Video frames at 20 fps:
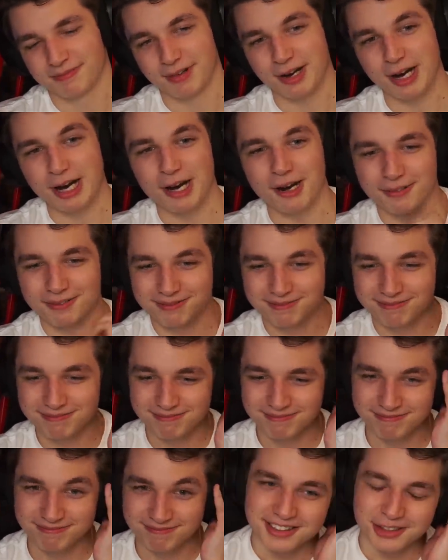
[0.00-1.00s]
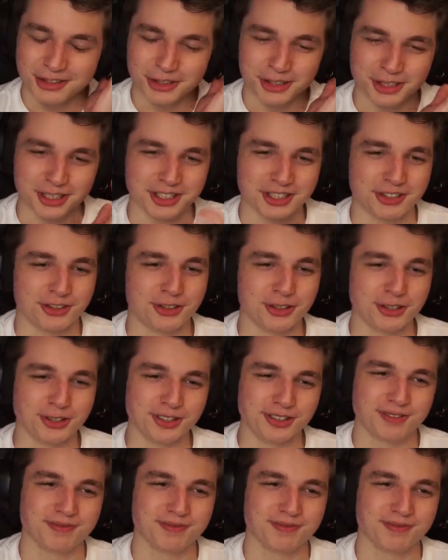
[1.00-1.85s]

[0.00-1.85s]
Wow. Sheesh, dude.